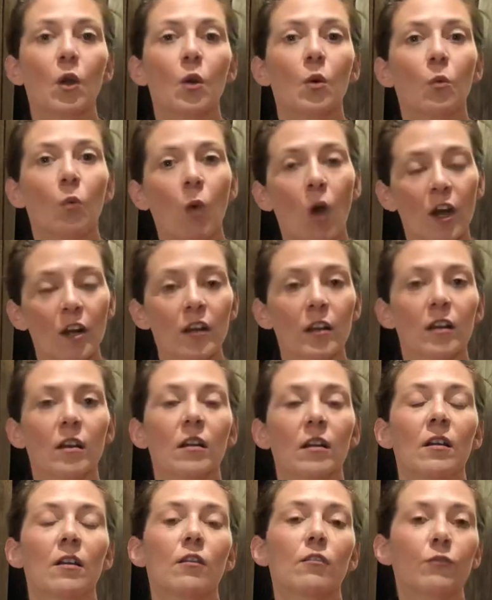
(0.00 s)

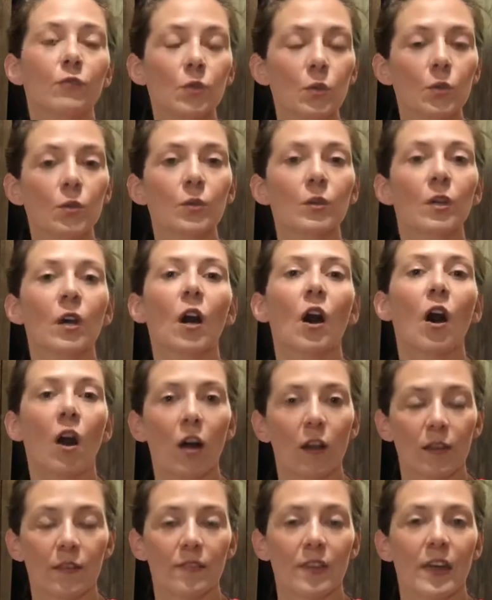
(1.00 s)
water, food,
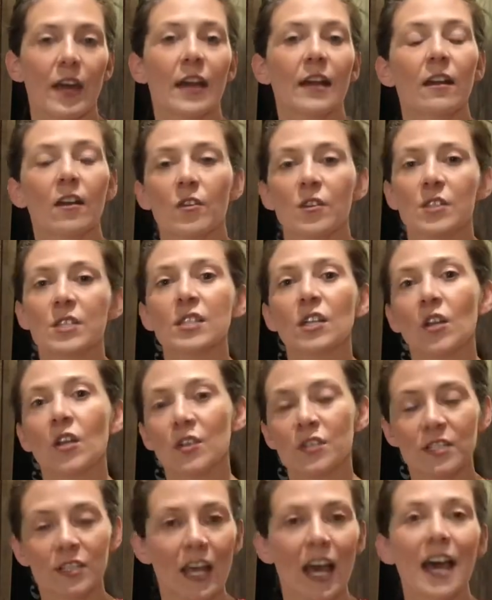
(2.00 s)
all of that. Are the stars
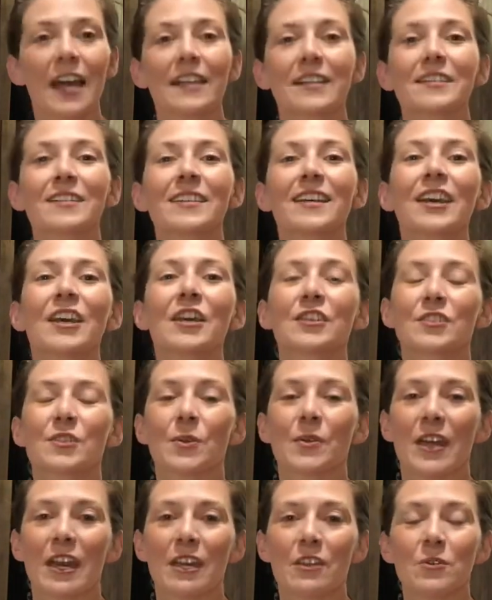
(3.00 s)
aligned so
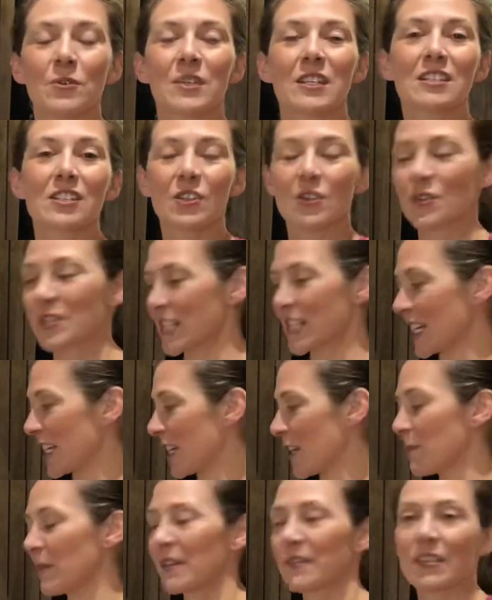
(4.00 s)
that you can start to hit
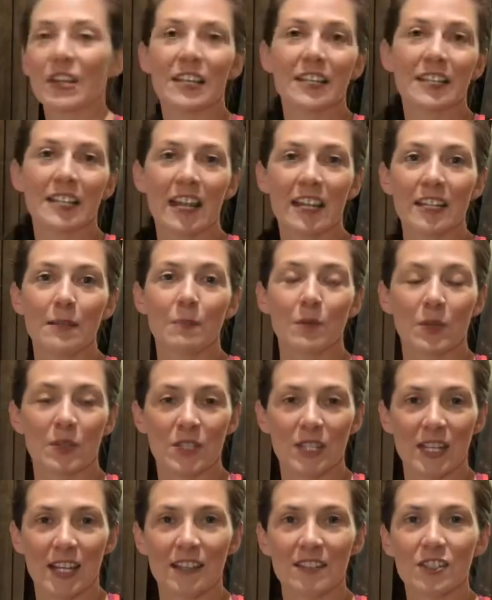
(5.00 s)
above that
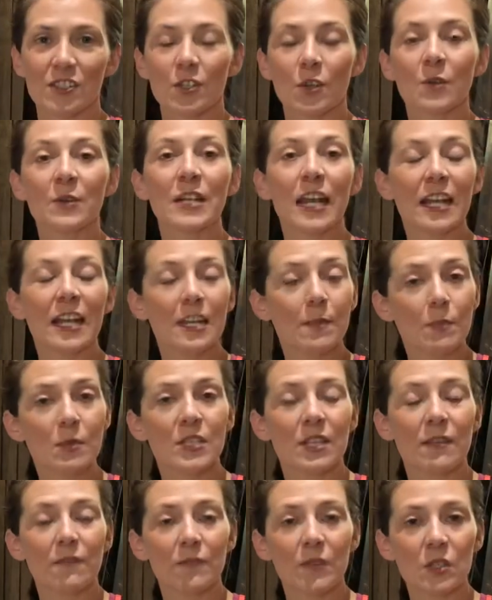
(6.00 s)
90%? So
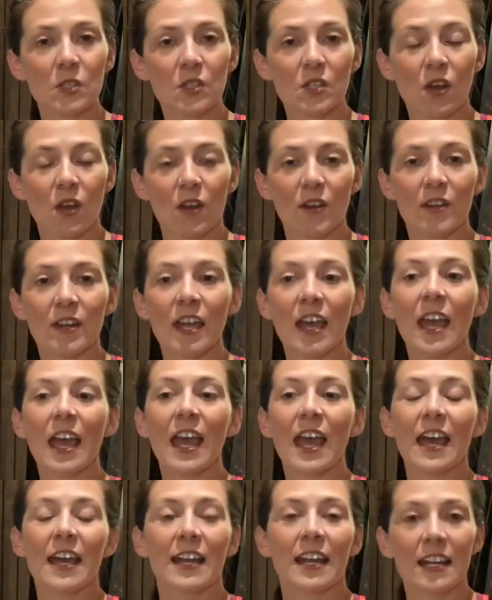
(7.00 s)
90% feels hard,
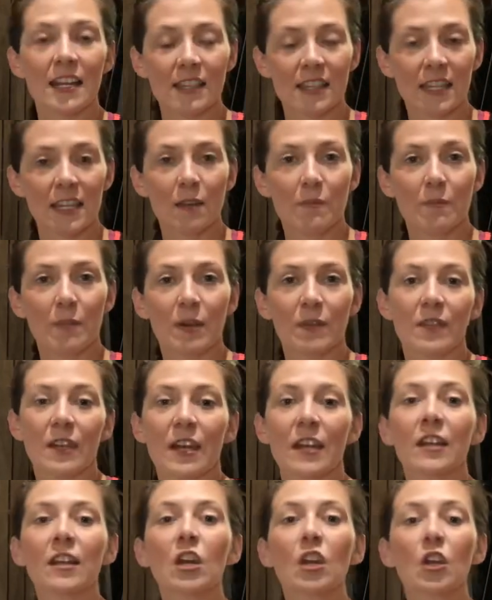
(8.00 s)
and anything above
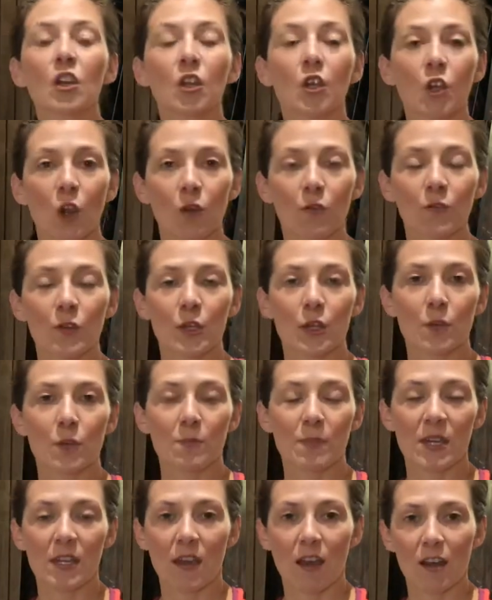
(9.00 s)
that, go for your
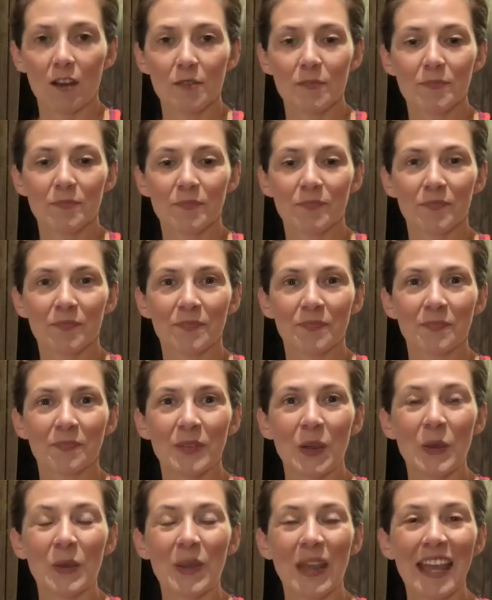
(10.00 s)
PR.
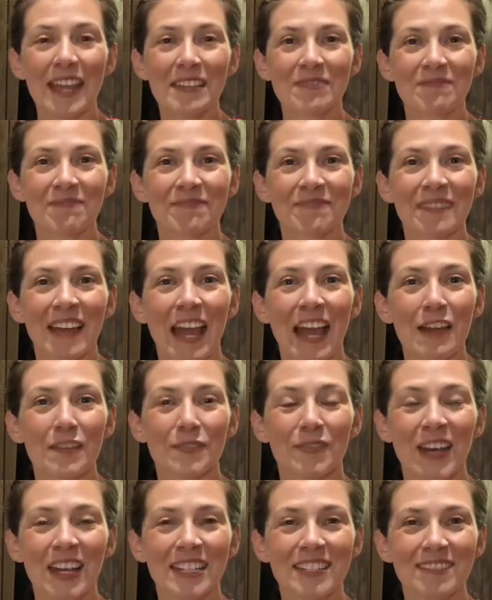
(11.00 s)
Okay? Have
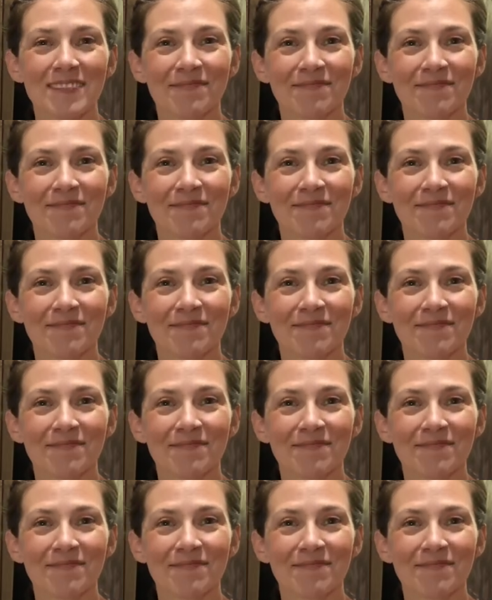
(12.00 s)
fun.